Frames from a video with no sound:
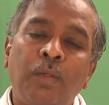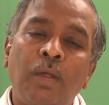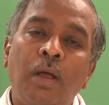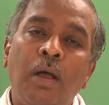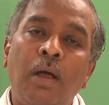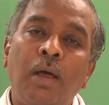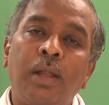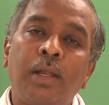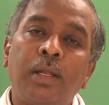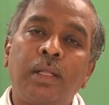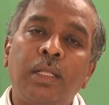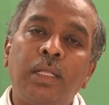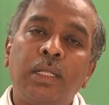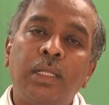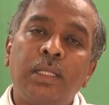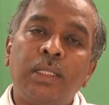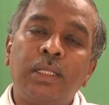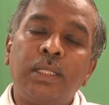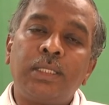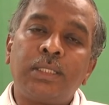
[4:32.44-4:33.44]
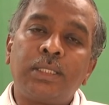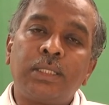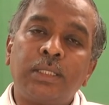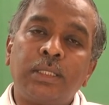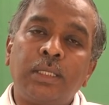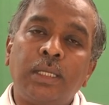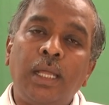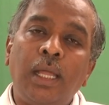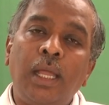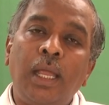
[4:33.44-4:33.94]
or this
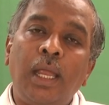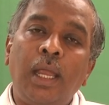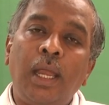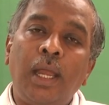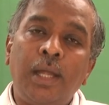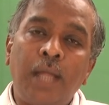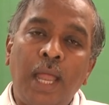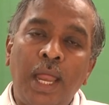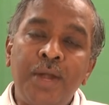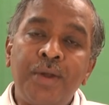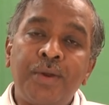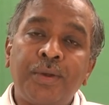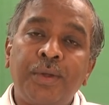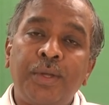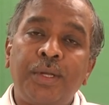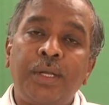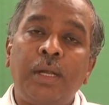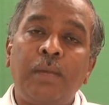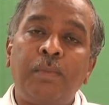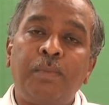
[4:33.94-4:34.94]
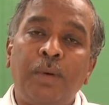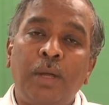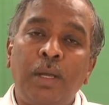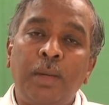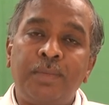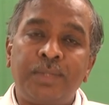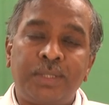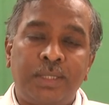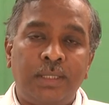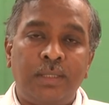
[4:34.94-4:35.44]
androcoanal
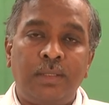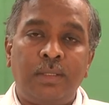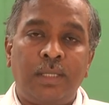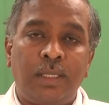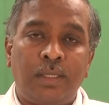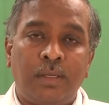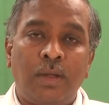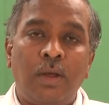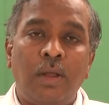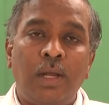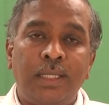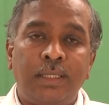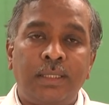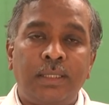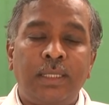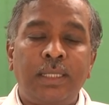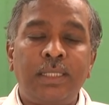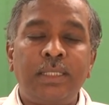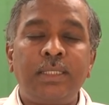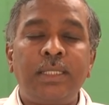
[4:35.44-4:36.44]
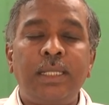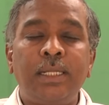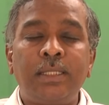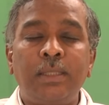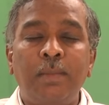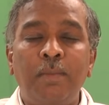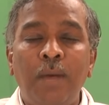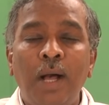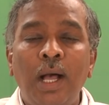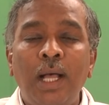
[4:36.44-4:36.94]
polyps that call us. That is, there is
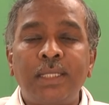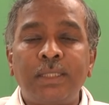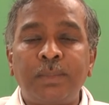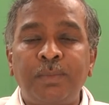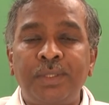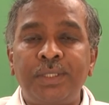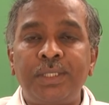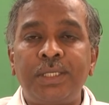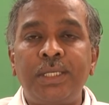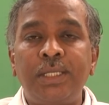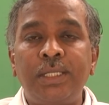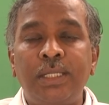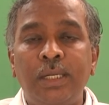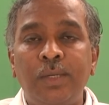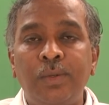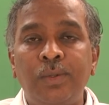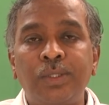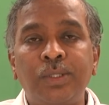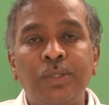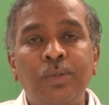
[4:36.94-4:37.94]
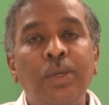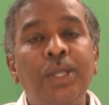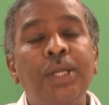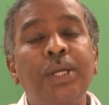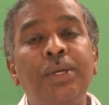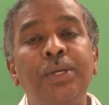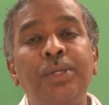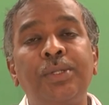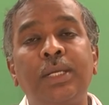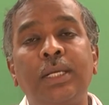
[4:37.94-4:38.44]
a mass present in the nose
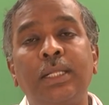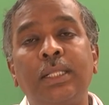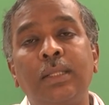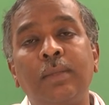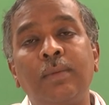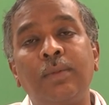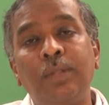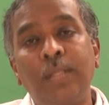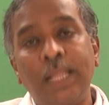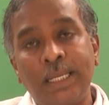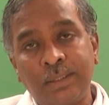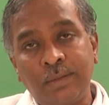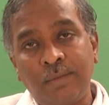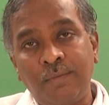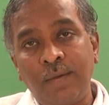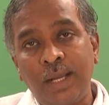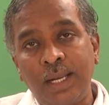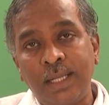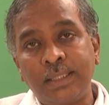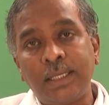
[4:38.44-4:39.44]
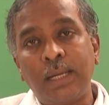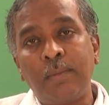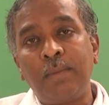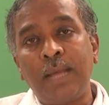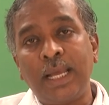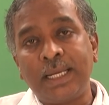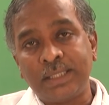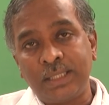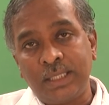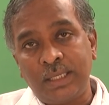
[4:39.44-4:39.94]
going into the nasopharynx or
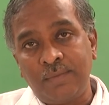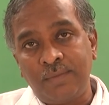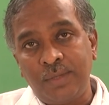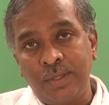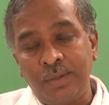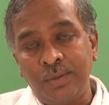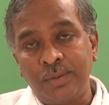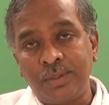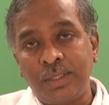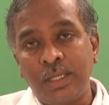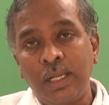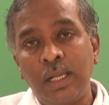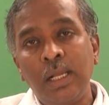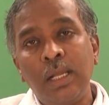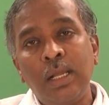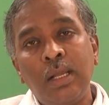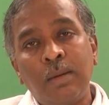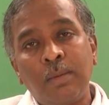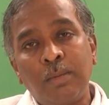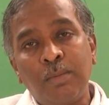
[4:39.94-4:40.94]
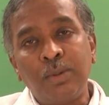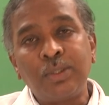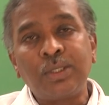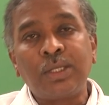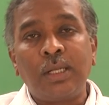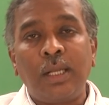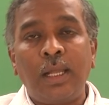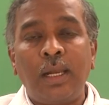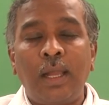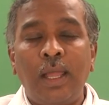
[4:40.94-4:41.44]
back side of the nose.
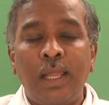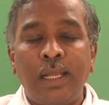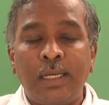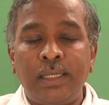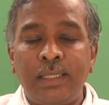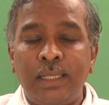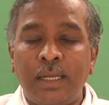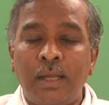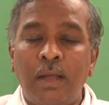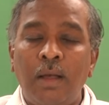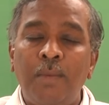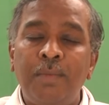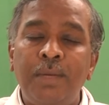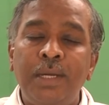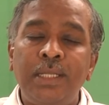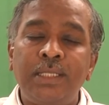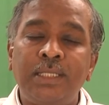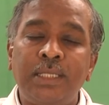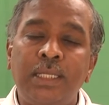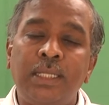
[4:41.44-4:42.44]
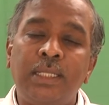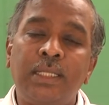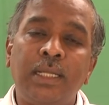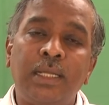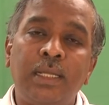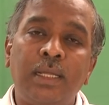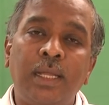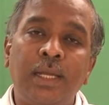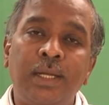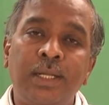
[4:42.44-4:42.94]
Most likely they are commonly seen in the
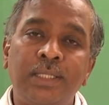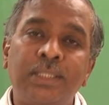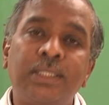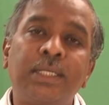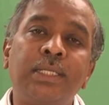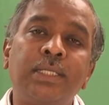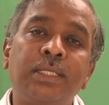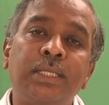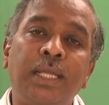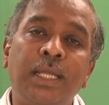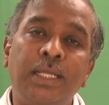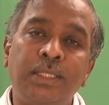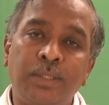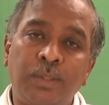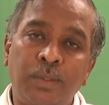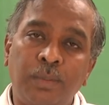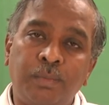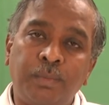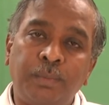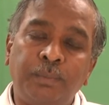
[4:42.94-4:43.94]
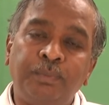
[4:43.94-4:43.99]
adolescent age group.